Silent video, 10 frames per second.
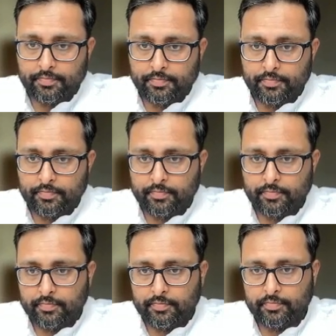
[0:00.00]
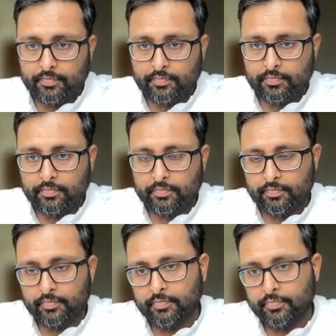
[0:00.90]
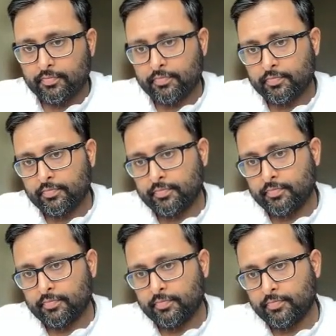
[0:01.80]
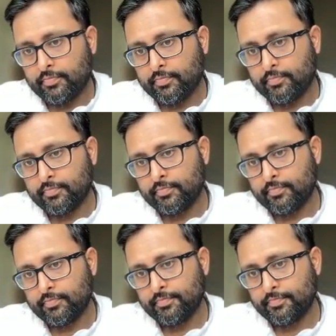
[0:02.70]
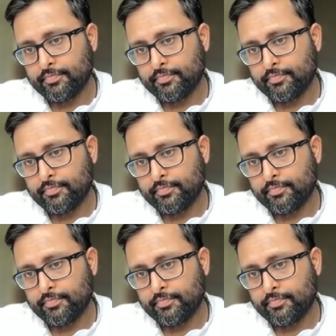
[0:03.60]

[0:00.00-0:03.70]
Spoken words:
(no one is talking)